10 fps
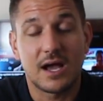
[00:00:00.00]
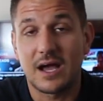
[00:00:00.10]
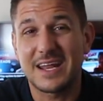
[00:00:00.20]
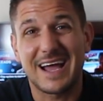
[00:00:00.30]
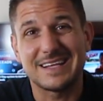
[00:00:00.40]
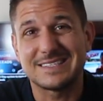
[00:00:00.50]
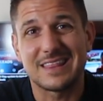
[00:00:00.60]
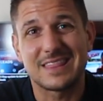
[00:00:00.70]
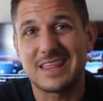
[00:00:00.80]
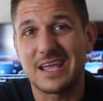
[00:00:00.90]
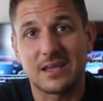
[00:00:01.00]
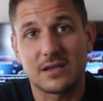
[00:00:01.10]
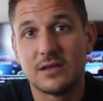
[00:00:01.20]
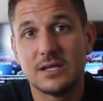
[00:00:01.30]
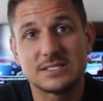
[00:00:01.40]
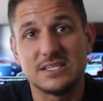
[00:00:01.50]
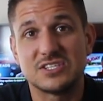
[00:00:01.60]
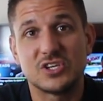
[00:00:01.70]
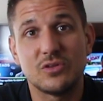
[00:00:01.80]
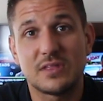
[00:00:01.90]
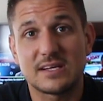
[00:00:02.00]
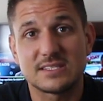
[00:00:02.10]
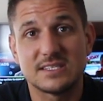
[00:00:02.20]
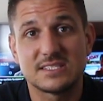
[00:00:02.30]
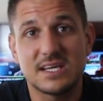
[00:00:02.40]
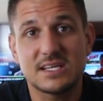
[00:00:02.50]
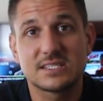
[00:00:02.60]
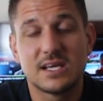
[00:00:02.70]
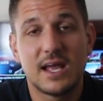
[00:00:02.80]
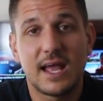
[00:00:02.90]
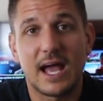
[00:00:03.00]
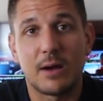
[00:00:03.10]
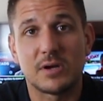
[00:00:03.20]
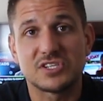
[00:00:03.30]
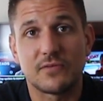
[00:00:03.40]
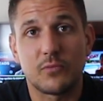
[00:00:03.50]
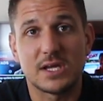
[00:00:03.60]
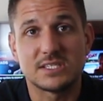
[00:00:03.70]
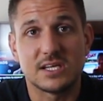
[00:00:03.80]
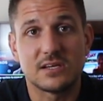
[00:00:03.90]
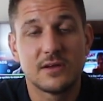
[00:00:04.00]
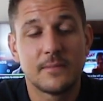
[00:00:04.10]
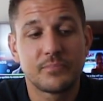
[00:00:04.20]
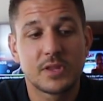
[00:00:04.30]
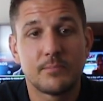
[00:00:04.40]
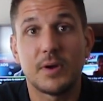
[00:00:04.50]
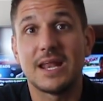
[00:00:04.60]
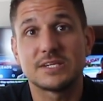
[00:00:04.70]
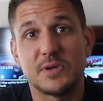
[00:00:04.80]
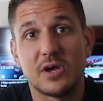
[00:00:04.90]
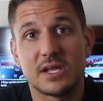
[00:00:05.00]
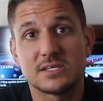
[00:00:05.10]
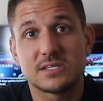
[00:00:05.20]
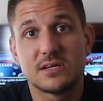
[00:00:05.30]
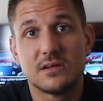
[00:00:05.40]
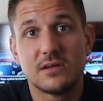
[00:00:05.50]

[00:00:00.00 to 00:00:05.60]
I'd hate to think since two thousand six how much I've wasted. But let's be honest,